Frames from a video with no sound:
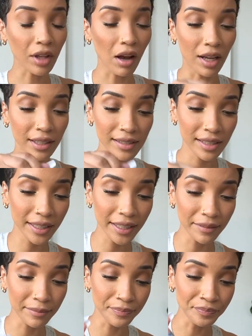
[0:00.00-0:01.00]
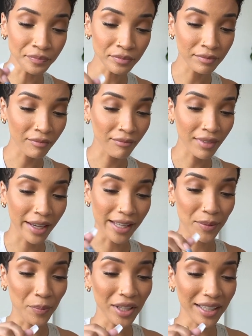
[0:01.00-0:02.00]
Honestly,
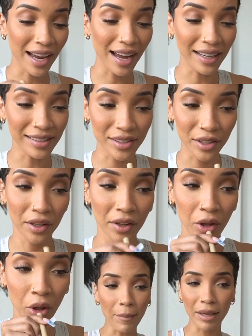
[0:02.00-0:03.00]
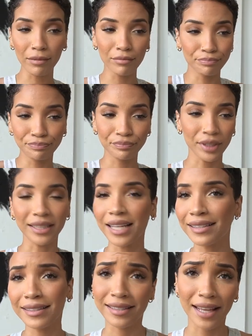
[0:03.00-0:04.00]
it's pretty nice. I mean, it
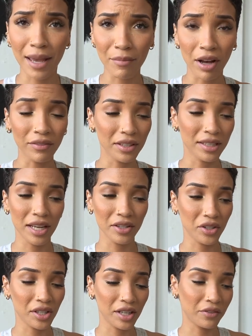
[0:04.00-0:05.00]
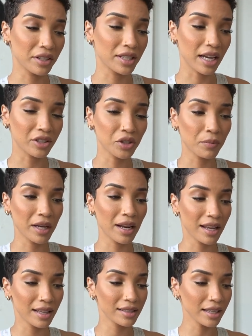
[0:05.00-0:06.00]
tastes the same, obviously, it's just a different texture, but
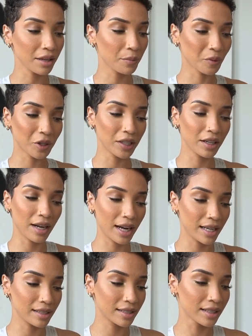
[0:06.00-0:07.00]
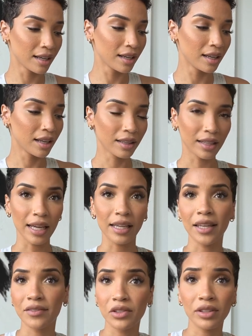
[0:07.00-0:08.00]
it is like a pretty nice, like
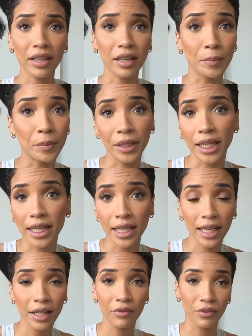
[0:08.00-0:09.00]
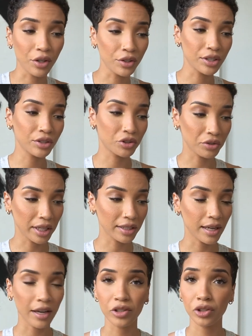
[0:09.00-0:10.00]
gives you like a blended frozen drink
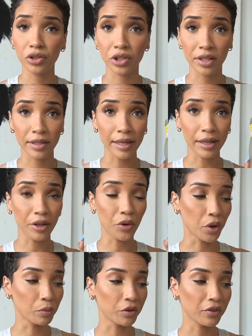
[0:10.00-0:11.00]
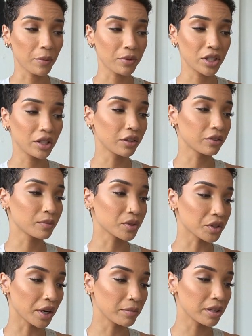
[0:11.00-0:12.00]
texture, just like a normal Frappuccino from
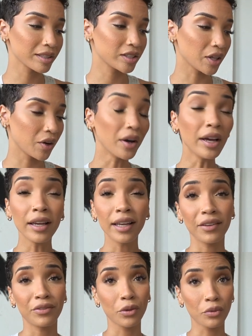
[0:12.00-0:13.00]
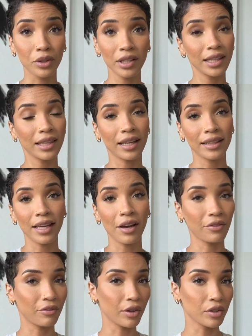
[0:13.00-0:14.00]
Starbucks. So if you really like
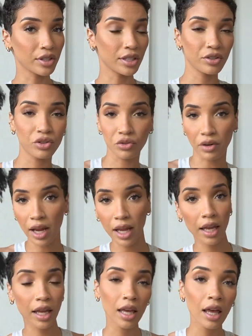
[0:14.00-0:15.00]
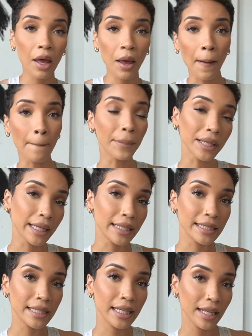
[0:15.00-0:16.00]
that frozen drink
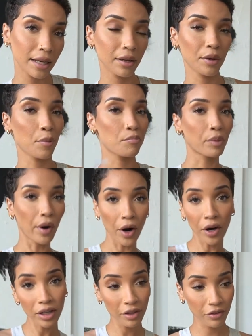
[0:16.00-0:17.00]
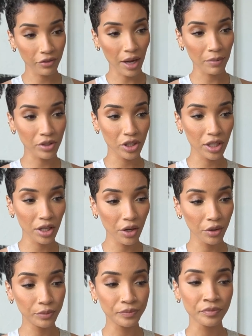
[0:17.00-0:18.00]
blended part of a
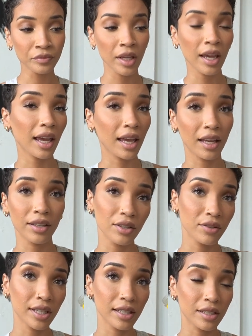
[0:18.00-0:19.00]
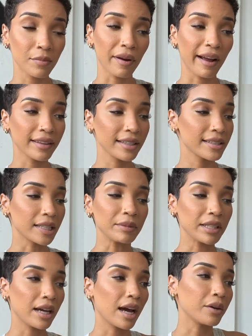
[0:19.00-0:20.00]
Frappuccino, and you tend to buy these, I
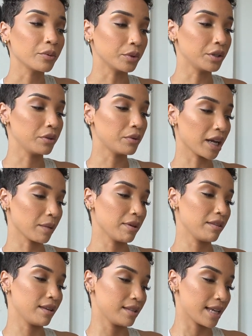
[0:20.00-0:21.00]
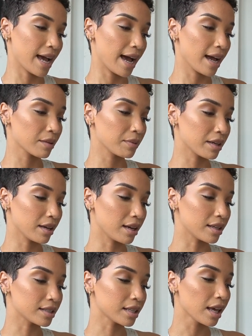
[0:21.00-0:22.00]
mean, I would recommend this hack
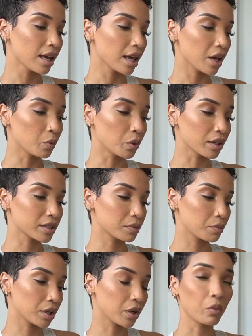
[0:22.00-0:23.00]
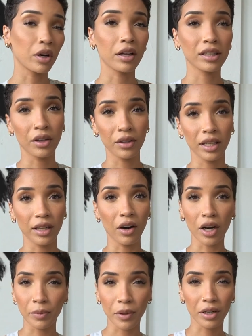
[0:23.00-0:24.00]
because it works pretty well. The only
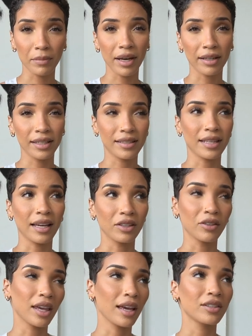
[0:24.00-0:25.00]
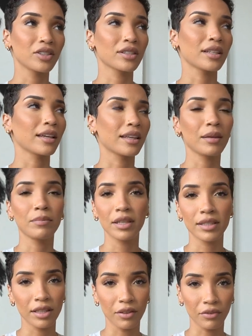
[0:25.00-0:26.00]
hard part about it is that you can't just like keep
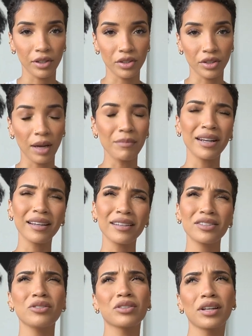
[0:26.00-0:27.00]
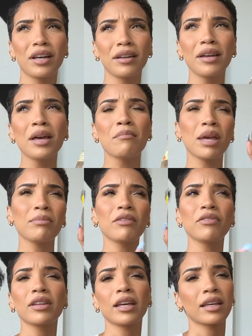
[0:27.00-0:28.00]
these in the freezer. I mean, I guess you could. Maybe
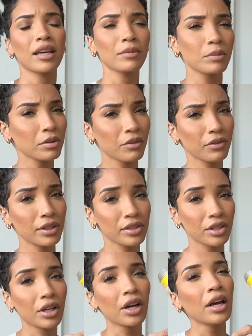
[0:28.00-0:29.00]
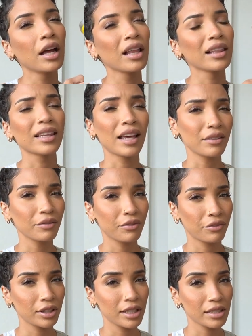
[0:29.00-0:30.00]
if you like kept them in the freezer, let them
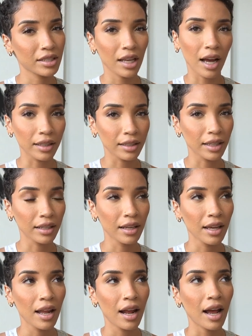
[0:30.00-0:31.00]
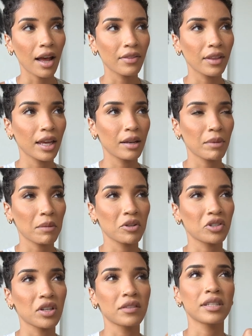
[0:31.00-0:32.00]
freeze solid, and then maybe
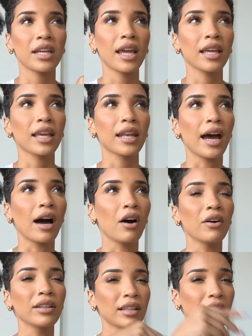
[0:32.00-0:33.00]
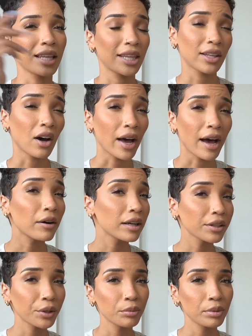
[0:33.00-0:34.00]
just take it out and let it thaw out a
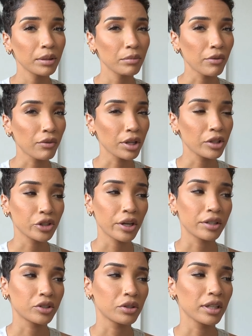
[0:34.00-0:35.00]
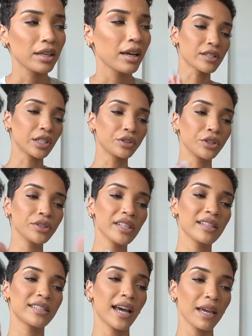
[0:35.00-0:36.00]
little bit before you try to drink it. So due to
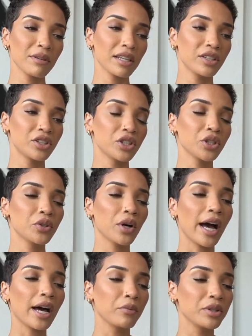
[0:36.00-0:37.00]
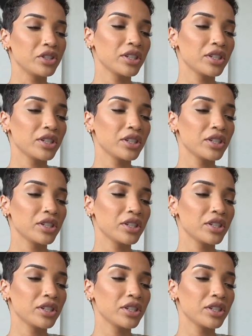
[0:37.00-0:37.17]
the timing issue, I would